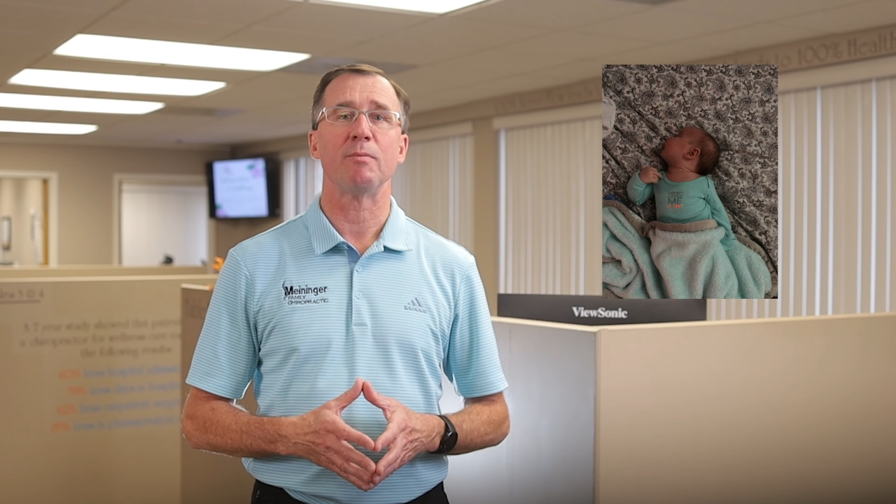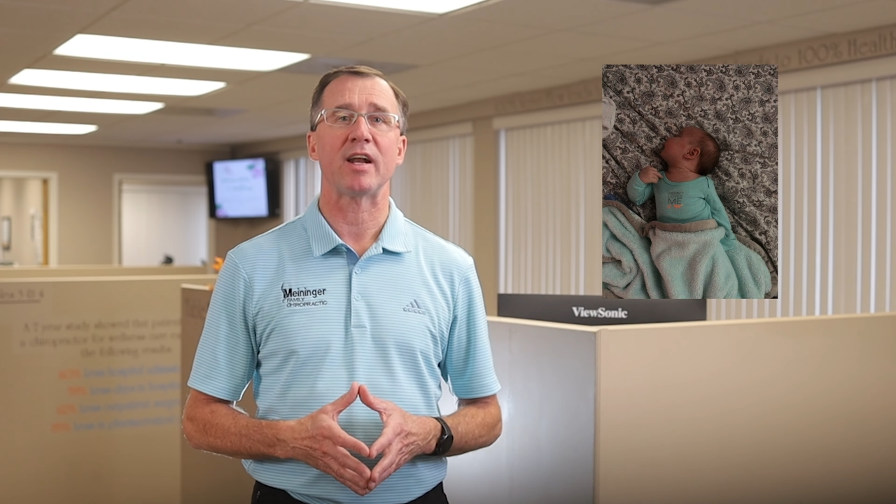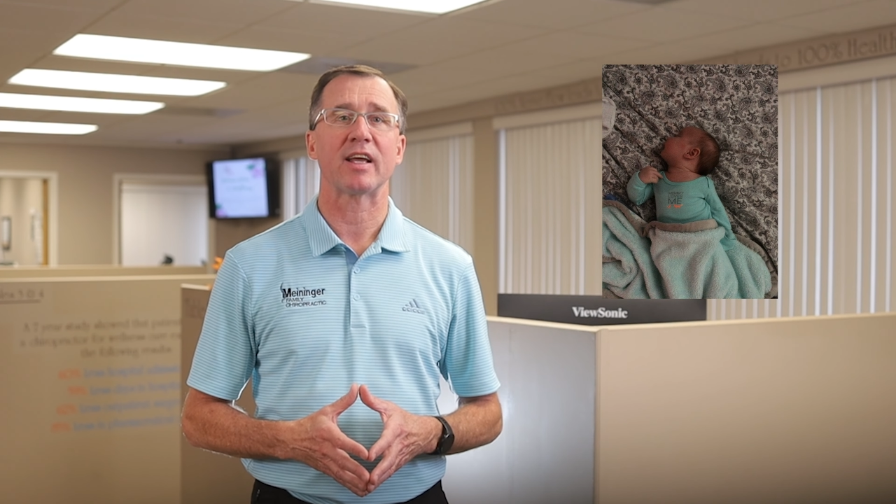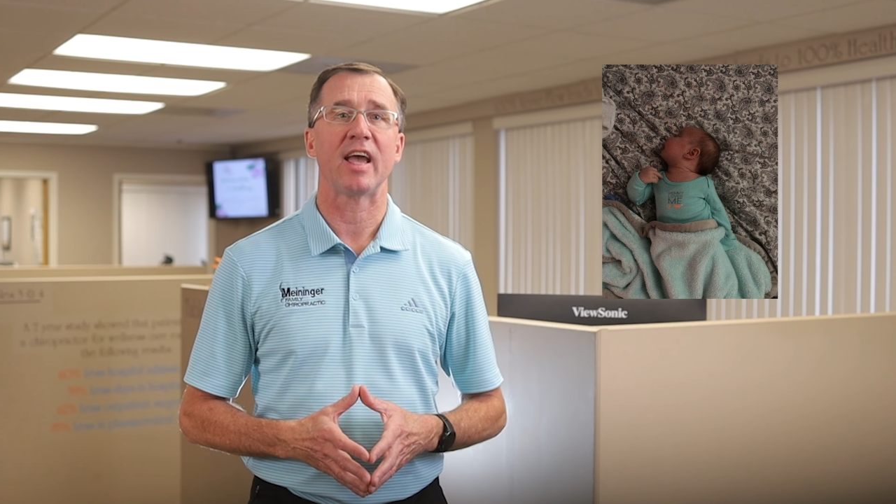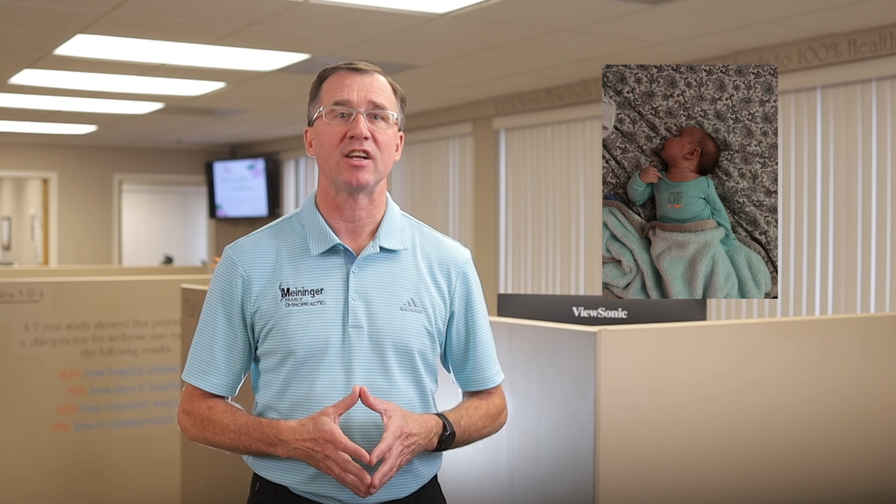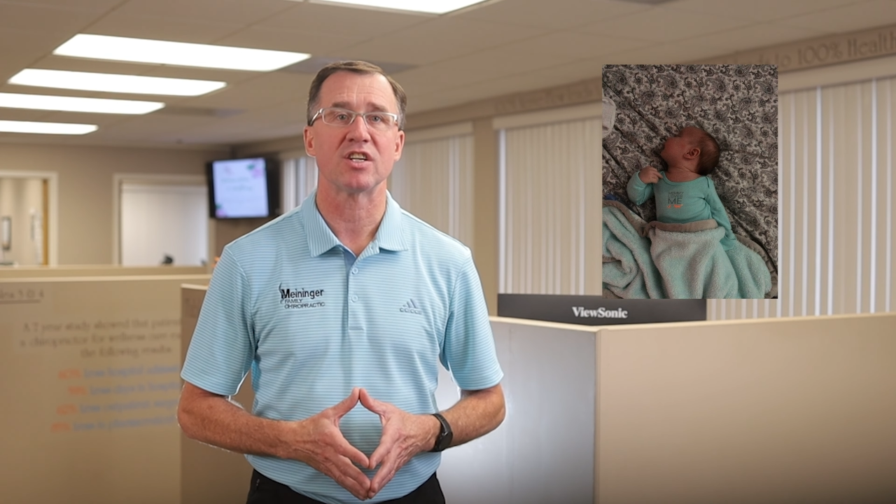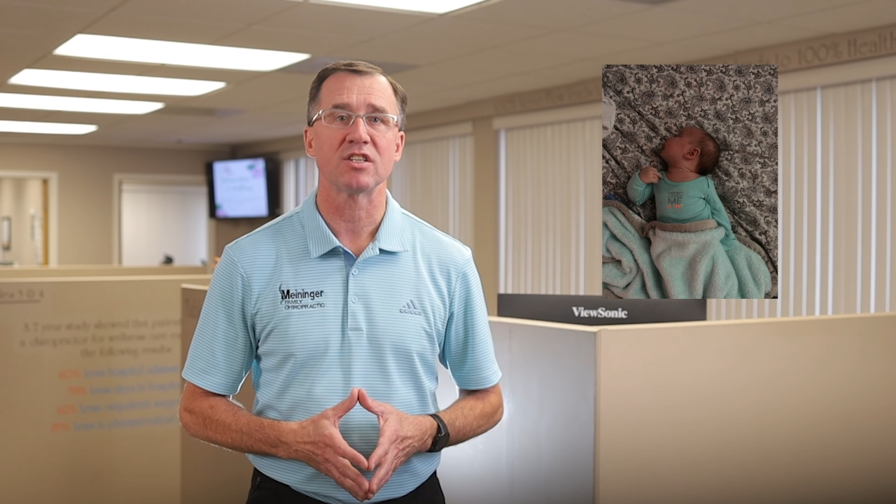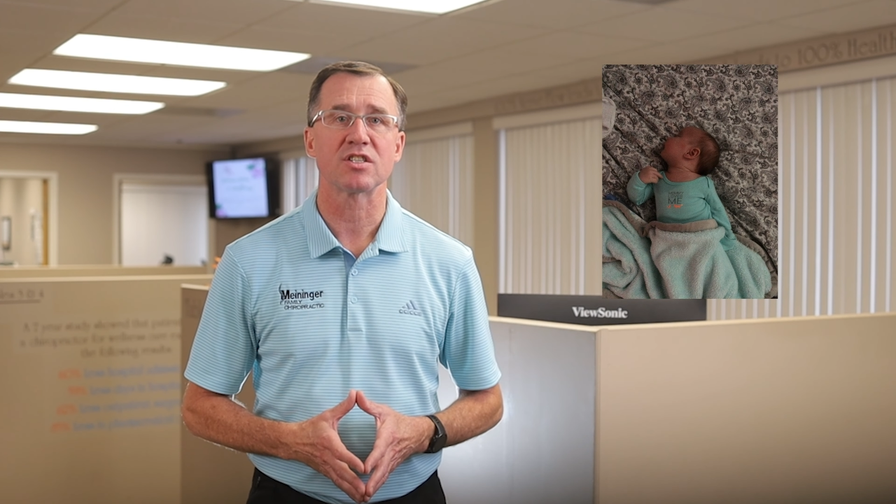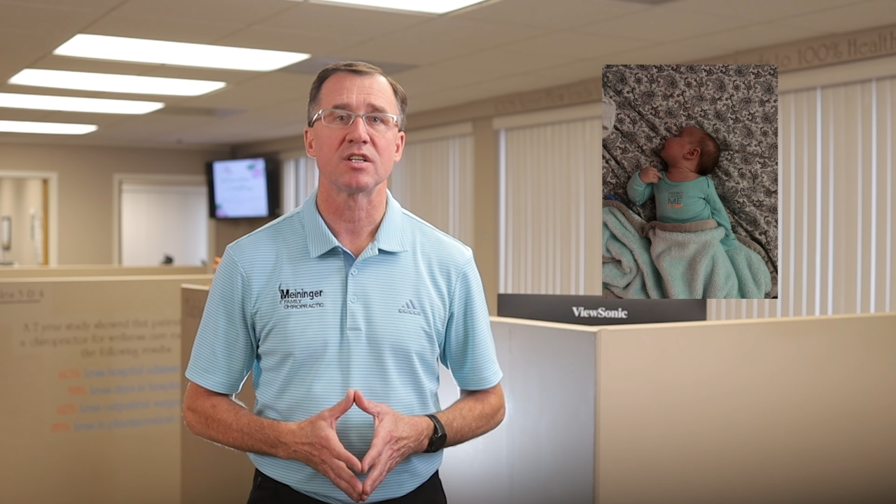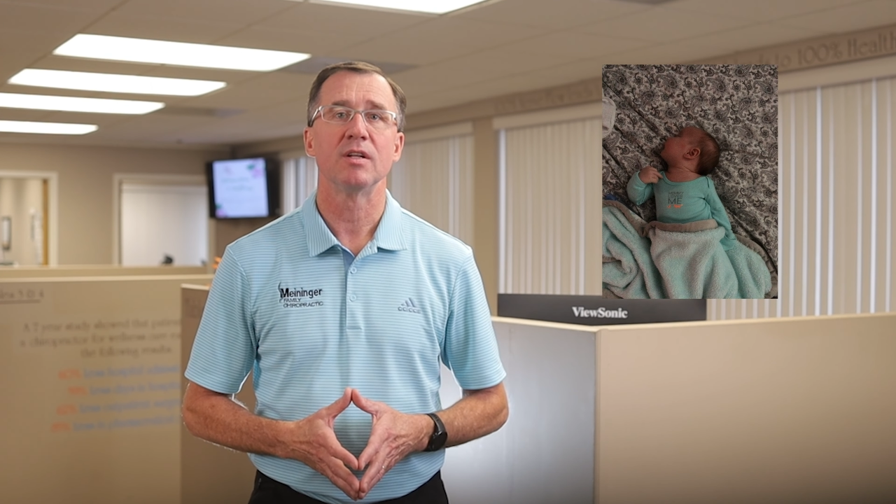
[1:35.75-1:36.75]
Rocco
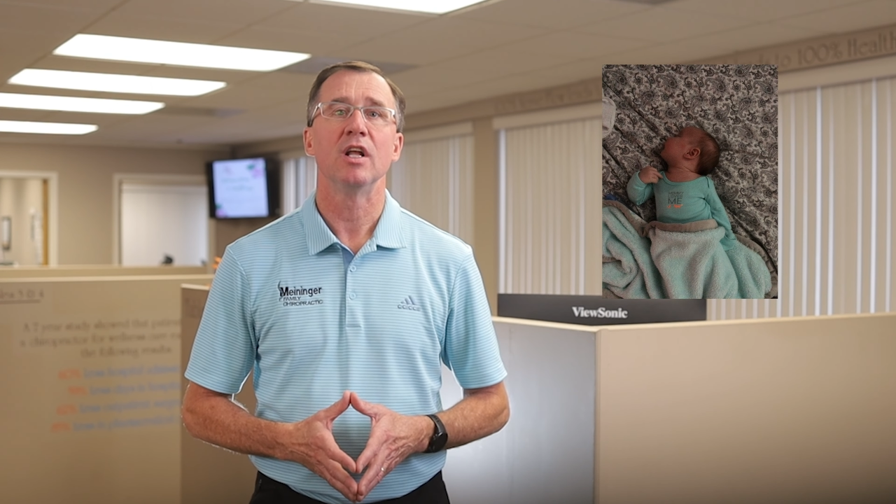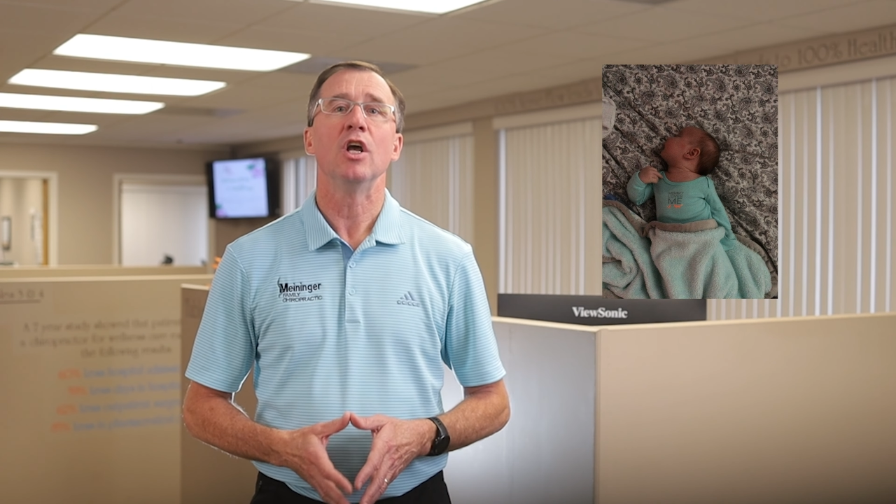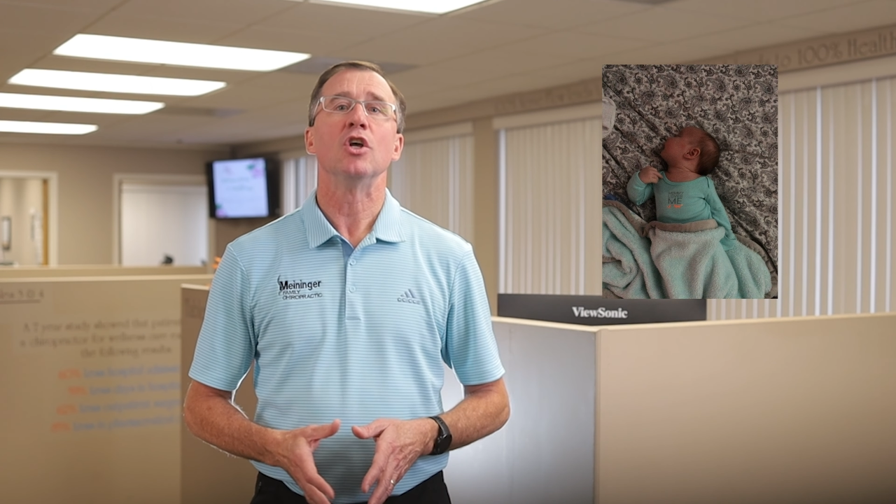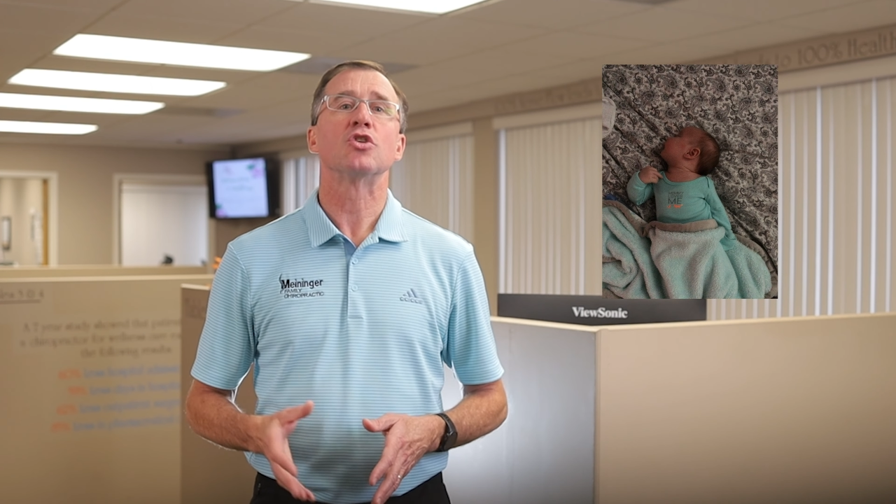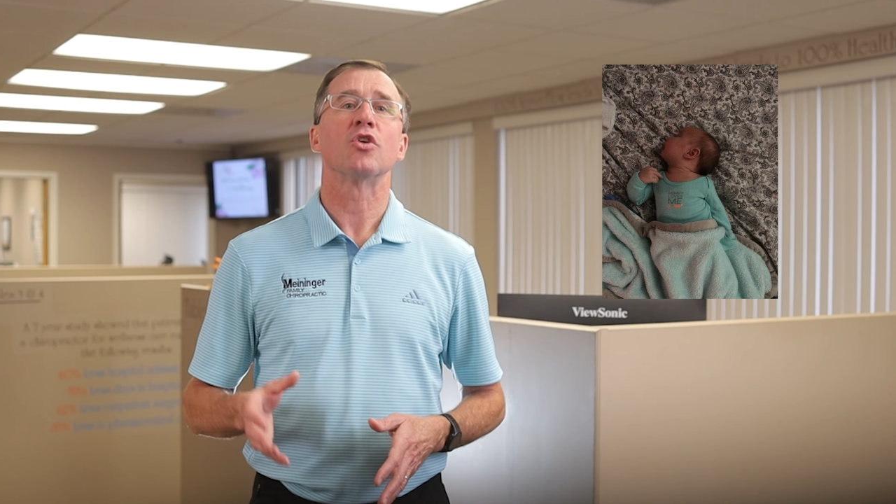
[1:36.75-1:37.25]
medications,